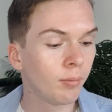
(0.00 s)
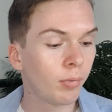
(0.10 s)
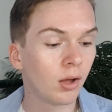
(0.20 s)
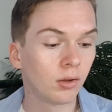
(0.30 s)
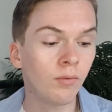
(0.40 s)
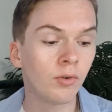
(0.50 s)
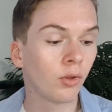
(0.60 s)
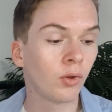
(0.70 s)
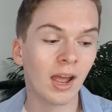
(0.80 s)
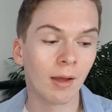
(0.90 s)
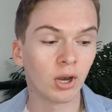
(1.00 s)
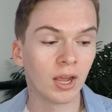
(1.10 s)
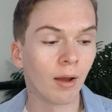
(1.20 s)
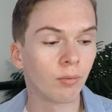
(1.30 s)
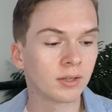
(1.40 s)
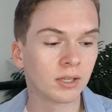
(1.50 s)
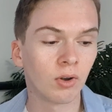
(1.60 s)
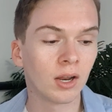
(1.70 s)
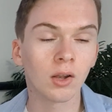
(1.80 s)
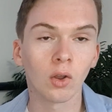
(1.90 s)
But overall though, I am pretty happy with this. I've
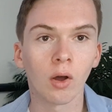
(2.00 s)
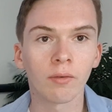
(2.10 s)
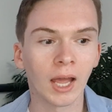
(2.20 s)
read a lot